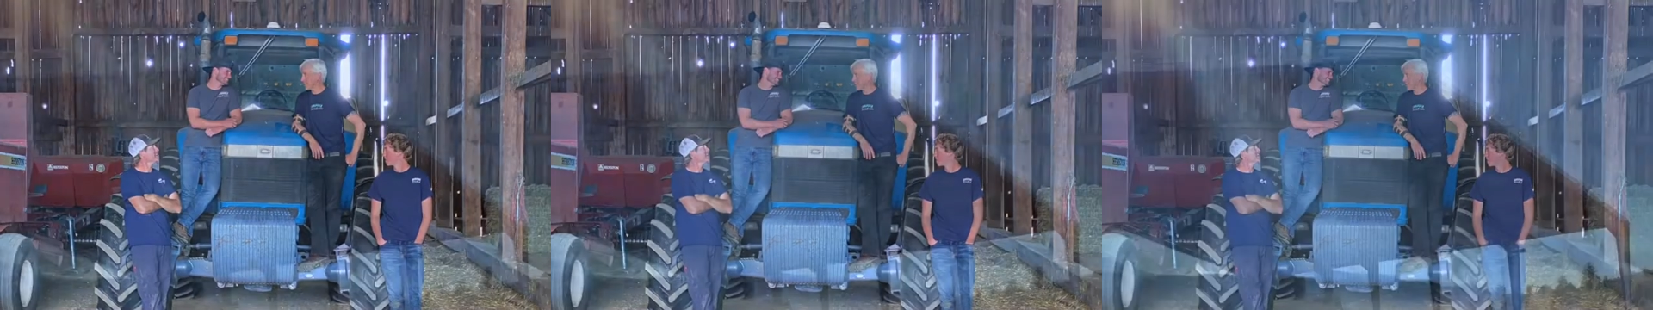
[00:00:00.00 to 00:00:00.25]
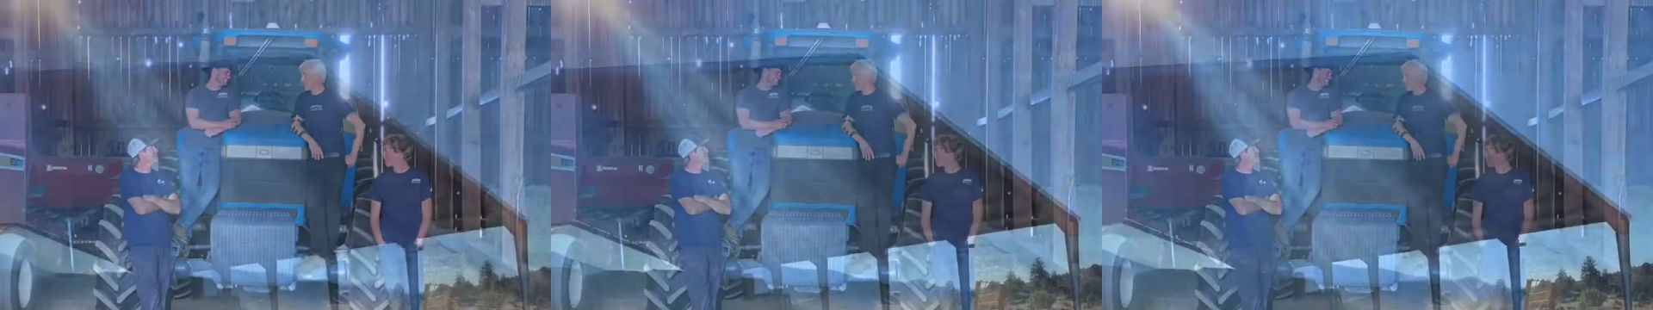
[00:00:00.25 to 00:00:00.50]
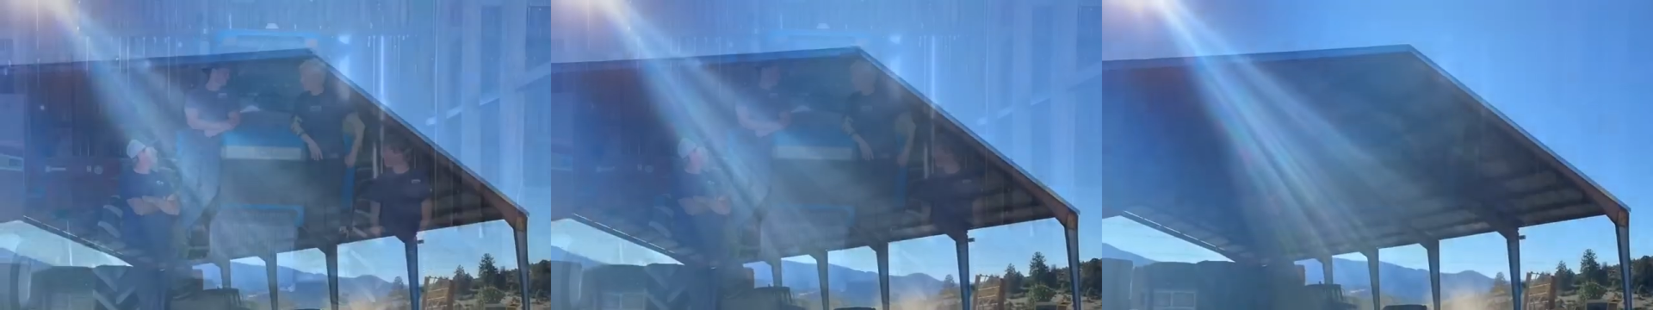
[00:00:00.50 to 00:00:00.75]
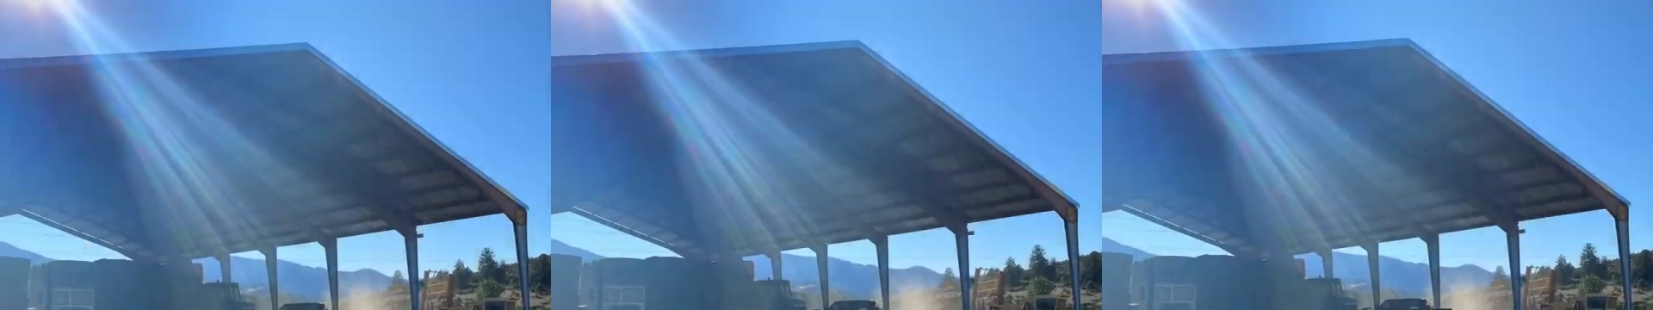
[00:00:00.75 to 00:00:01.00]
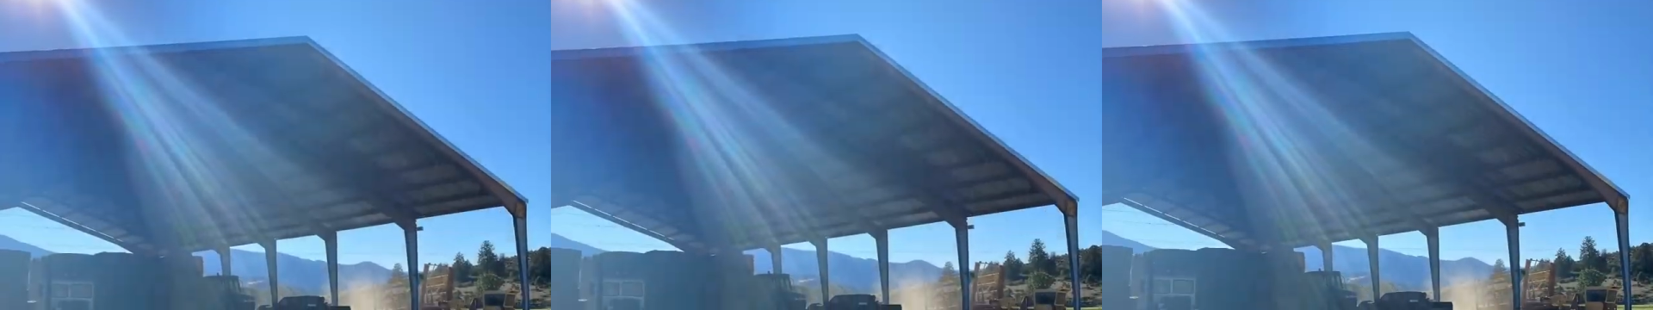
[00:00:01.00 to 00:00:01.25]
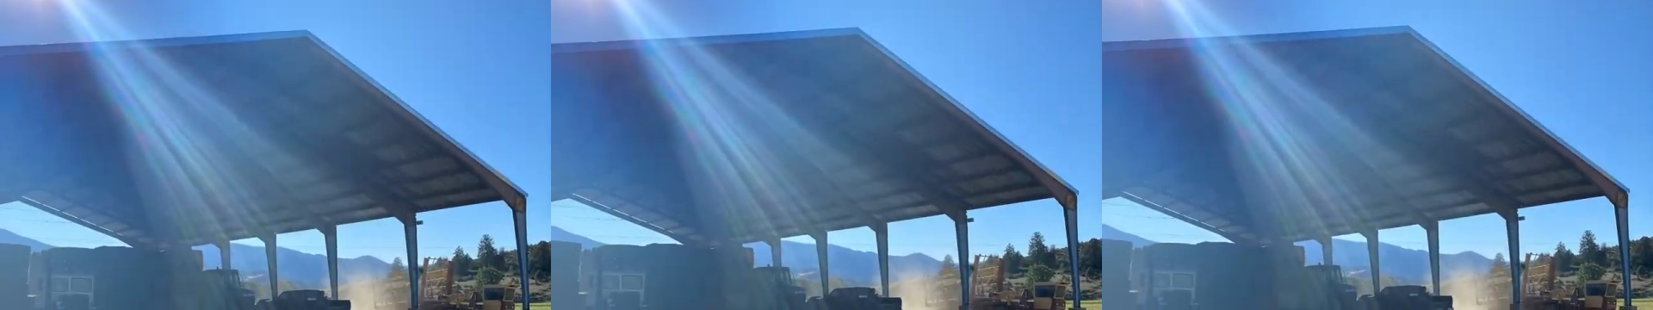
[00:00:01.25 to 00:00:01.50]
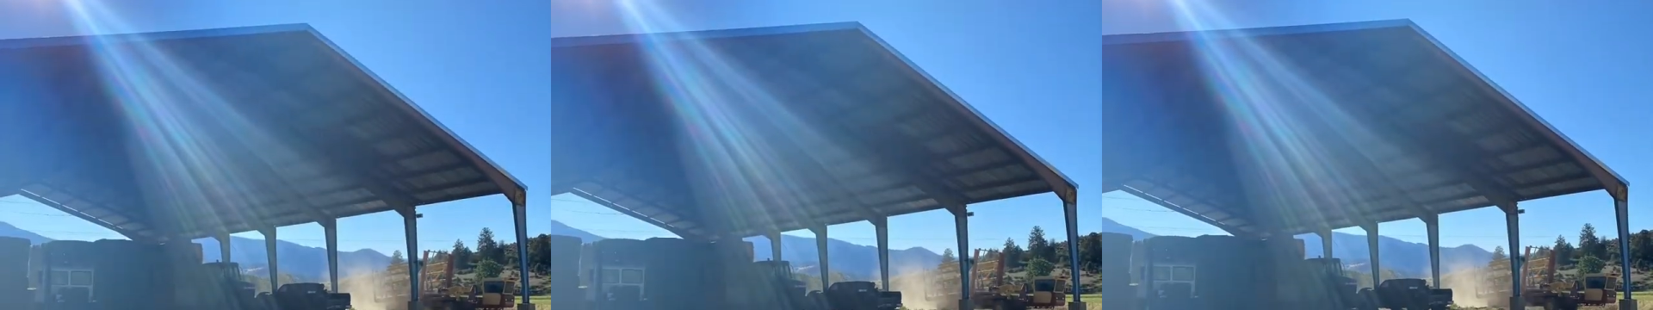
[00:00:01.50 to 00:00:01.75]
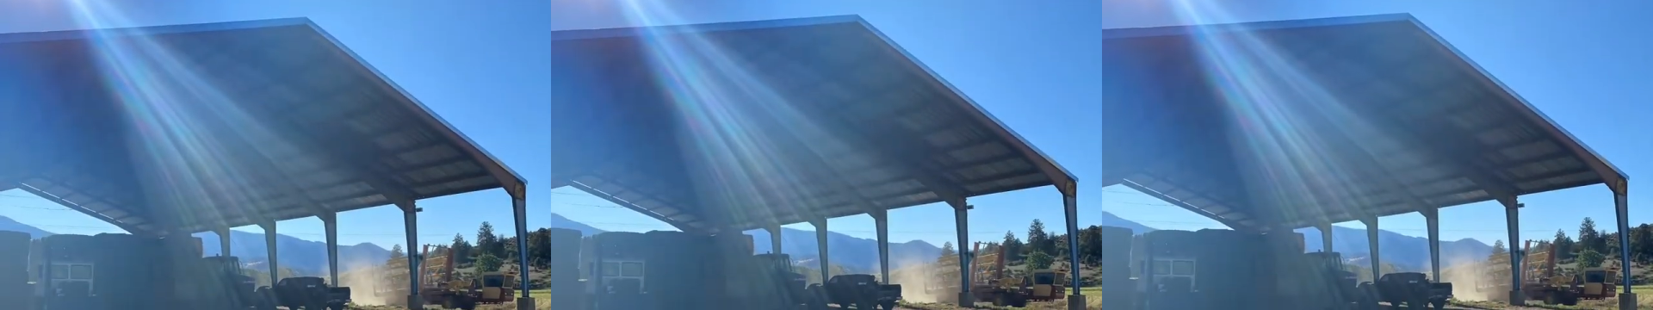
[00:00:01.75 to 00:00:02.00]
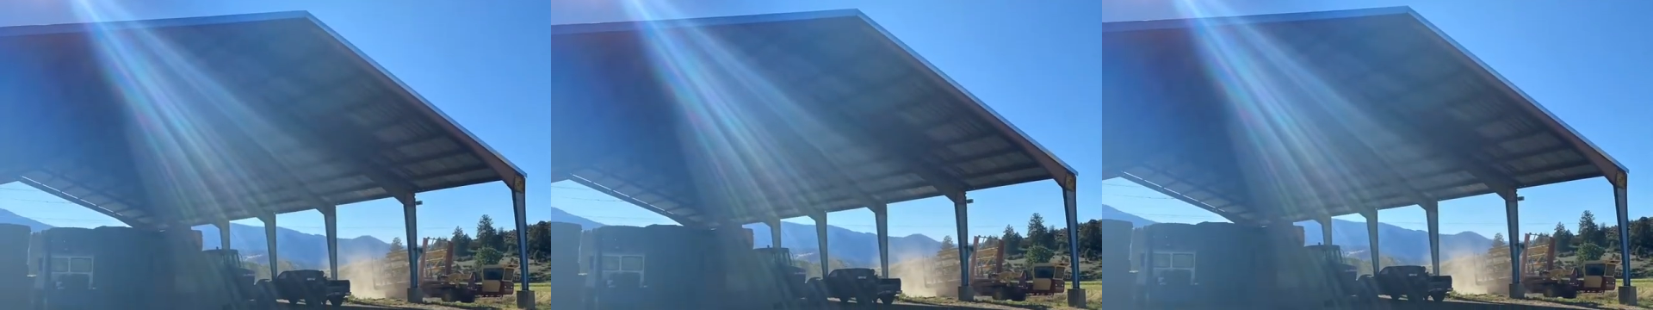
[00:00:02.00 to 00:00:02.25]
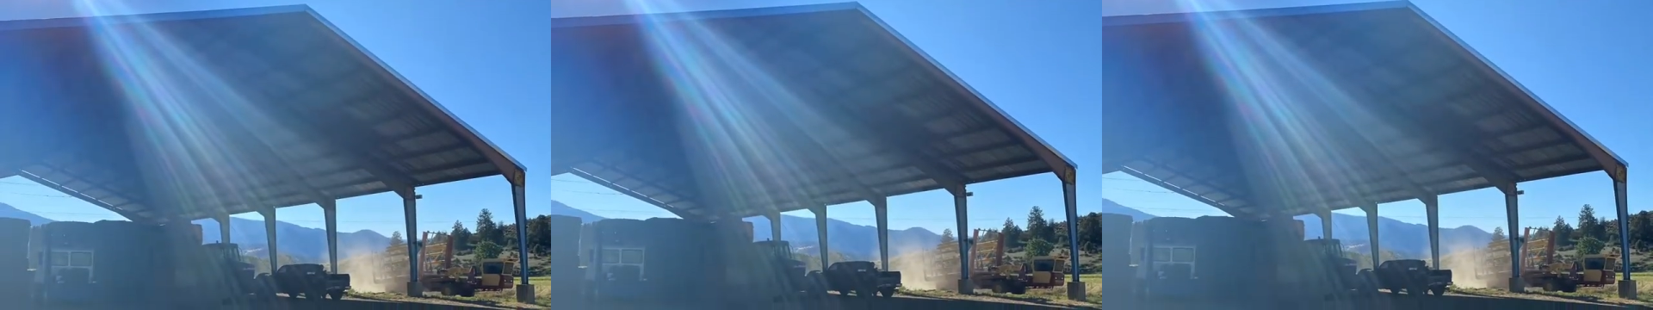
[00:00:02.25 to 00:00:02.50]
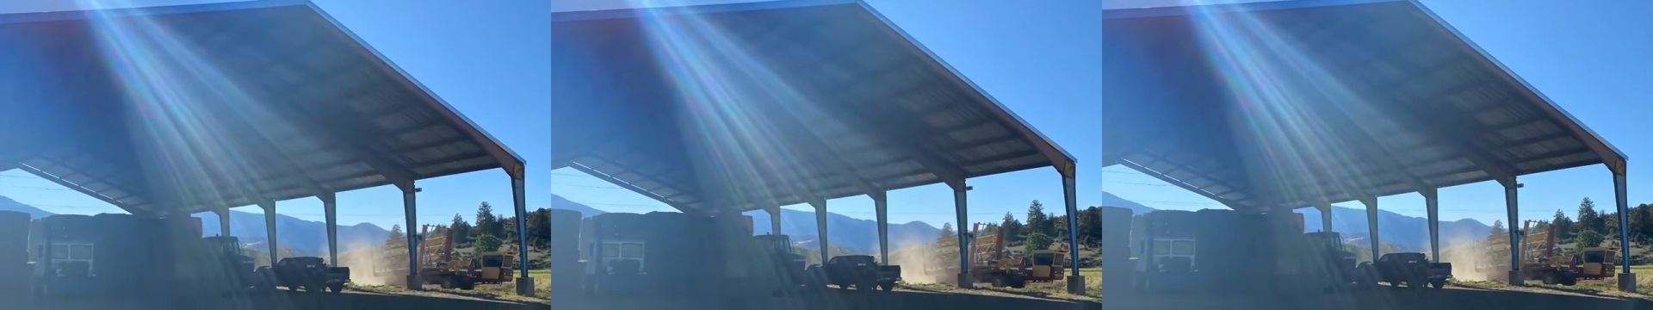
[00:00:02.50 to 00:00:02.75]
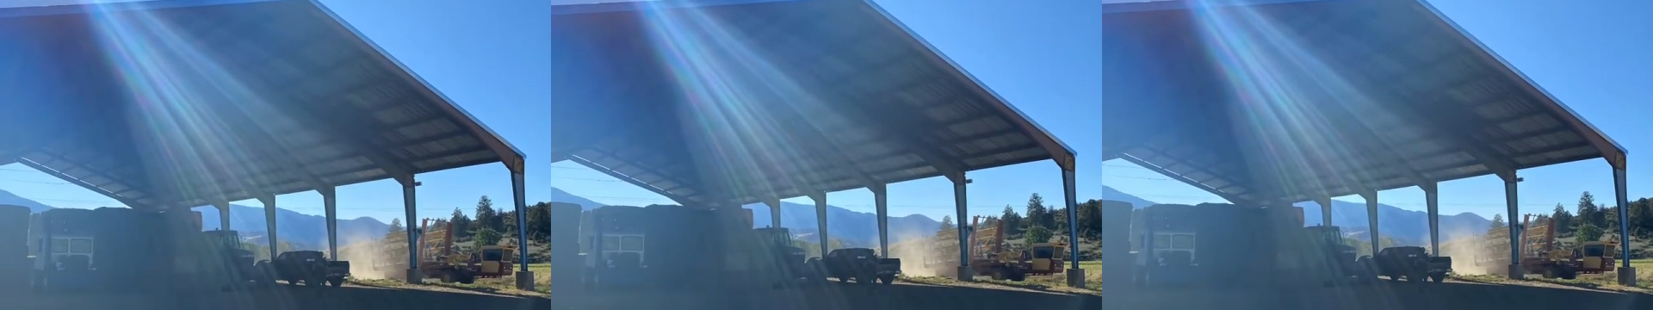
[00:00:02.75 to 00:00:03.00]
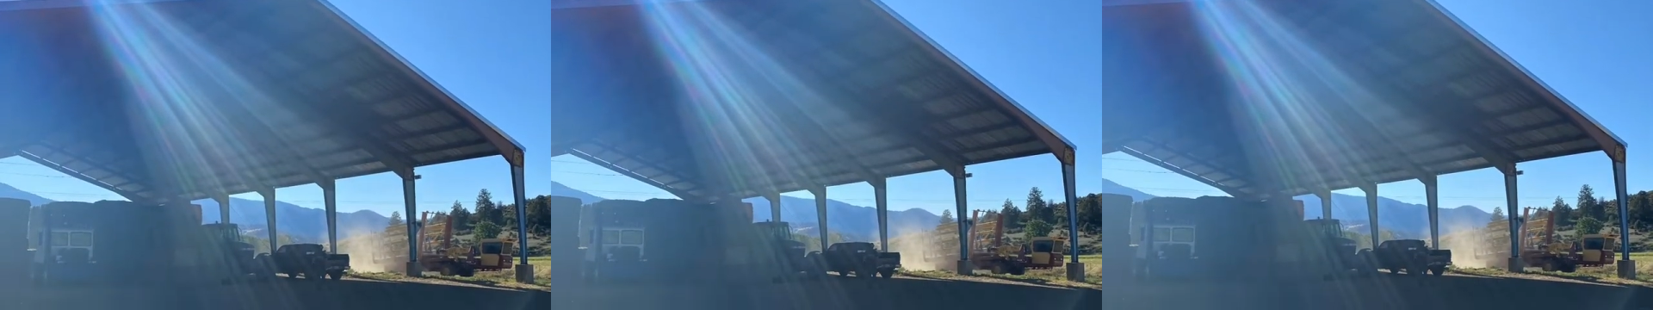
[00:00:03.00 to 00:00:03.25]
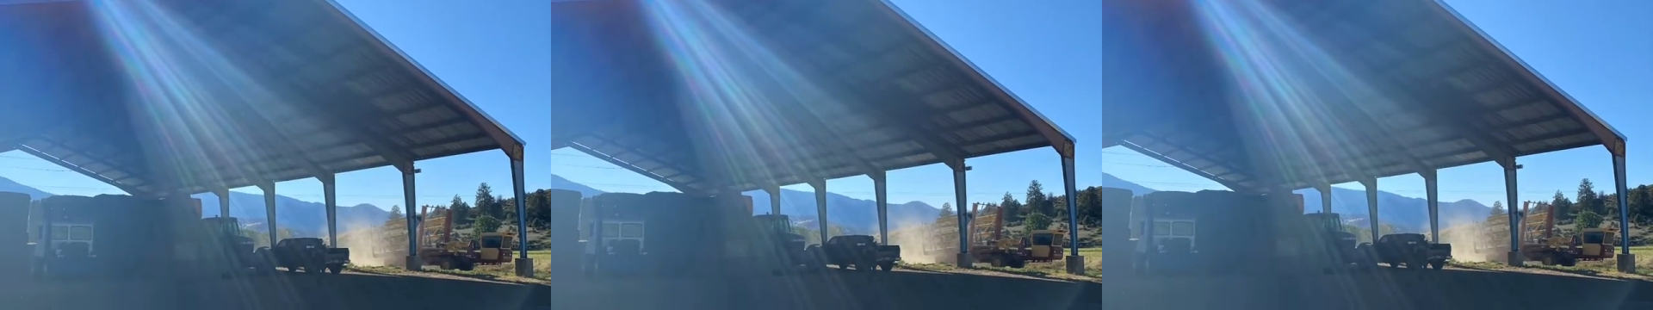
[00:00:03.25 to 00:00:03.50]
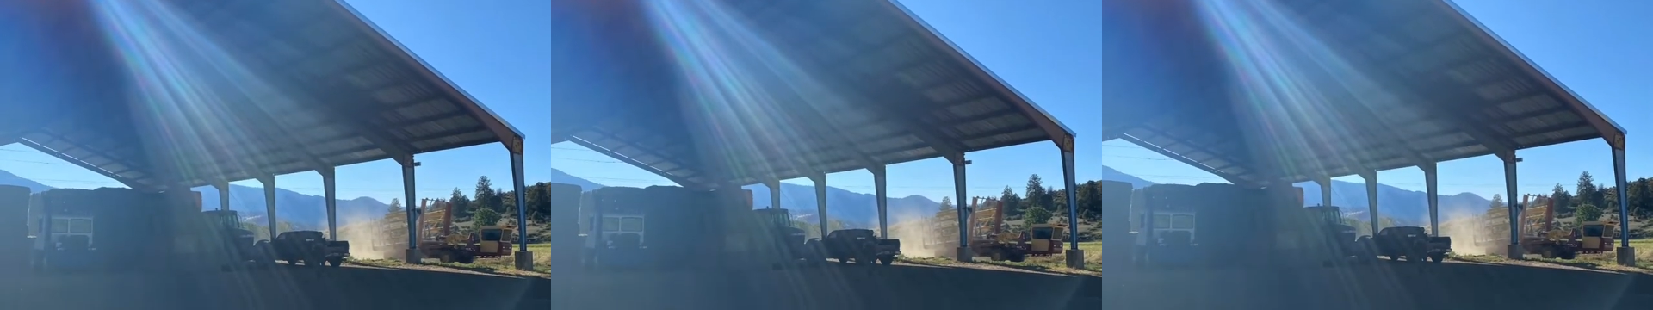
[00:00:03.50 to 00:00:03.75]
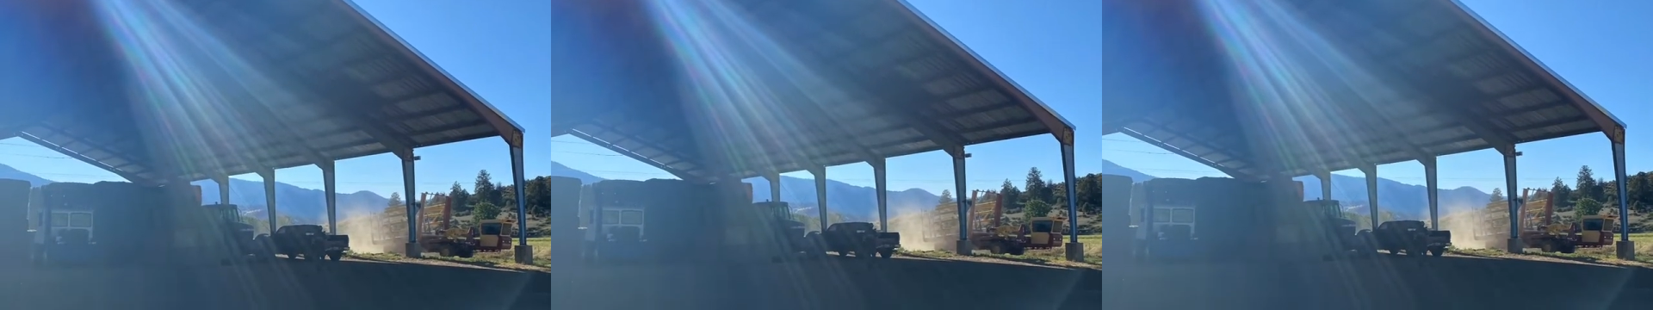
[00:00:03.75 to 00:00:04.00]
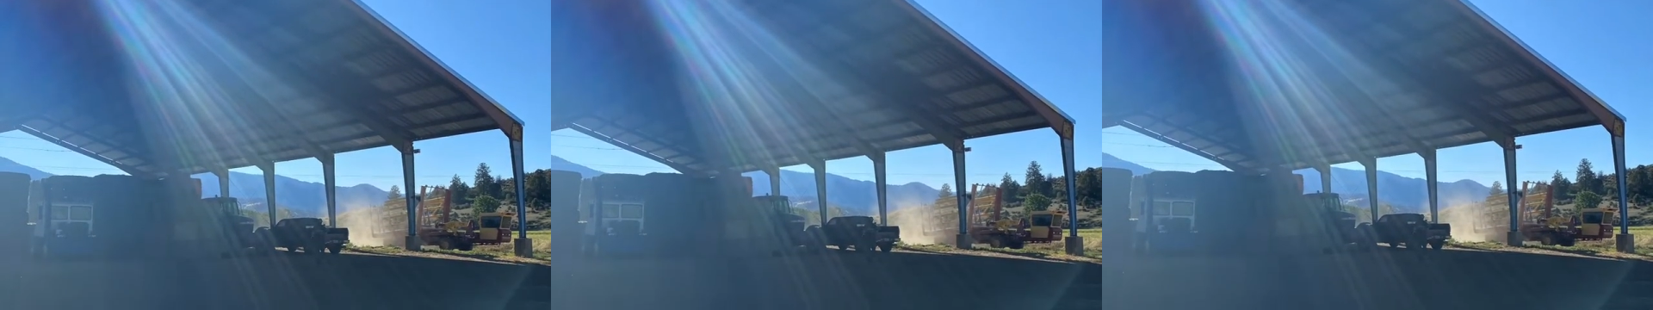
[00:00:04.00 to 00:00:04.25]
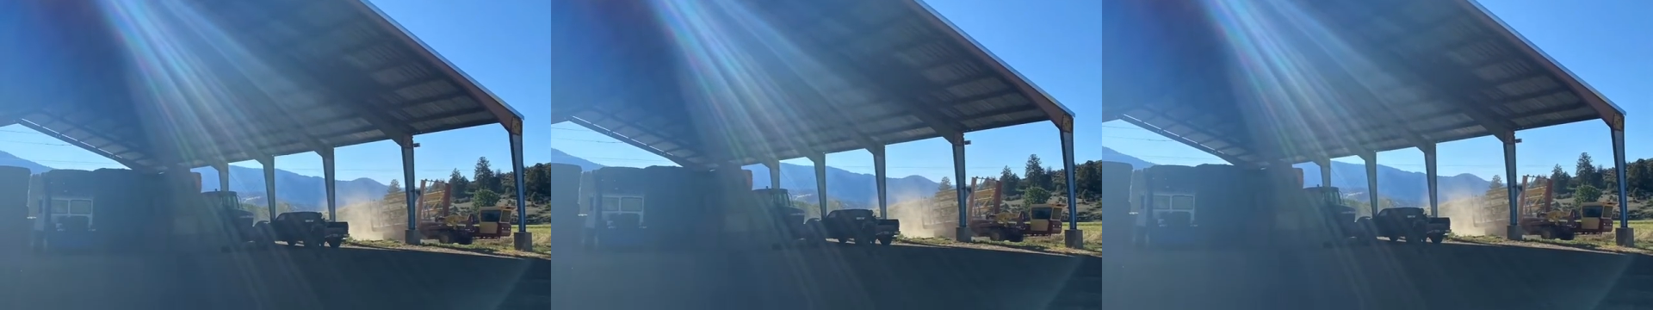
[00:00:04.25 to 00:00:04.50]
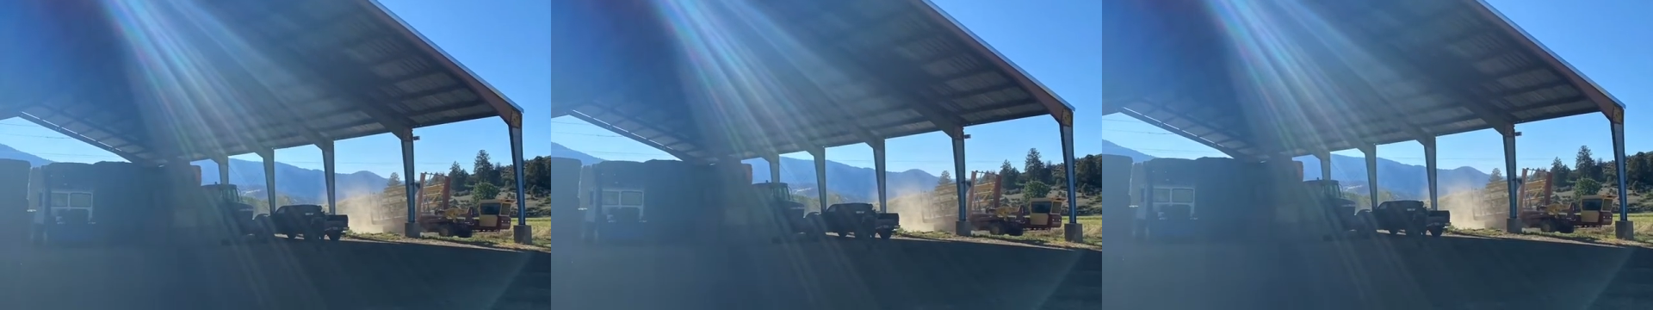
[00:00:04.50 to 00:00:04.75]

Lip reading: [unreadable: no face in view]